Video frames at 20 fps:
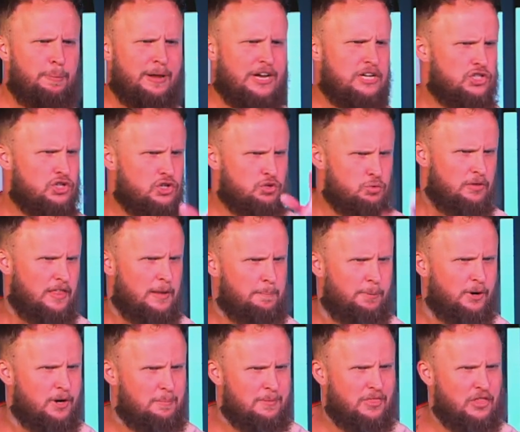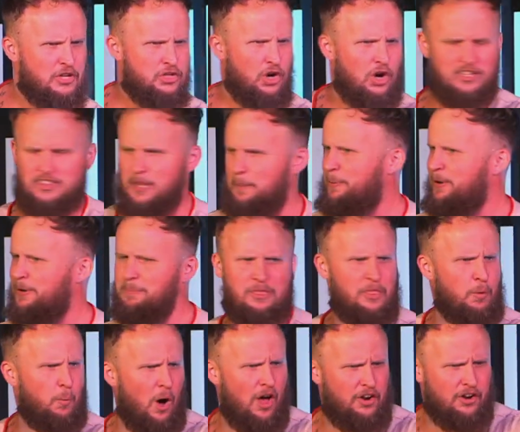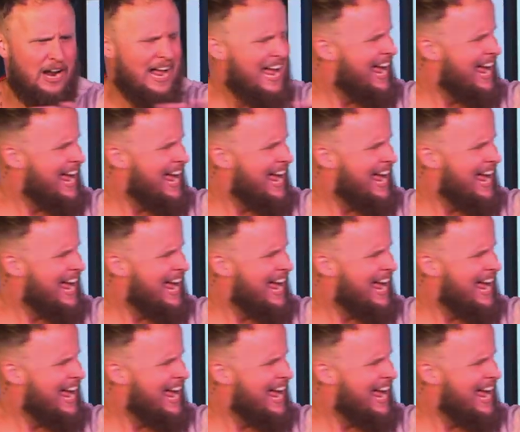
pictures where they put them in the dark, they put them in the water,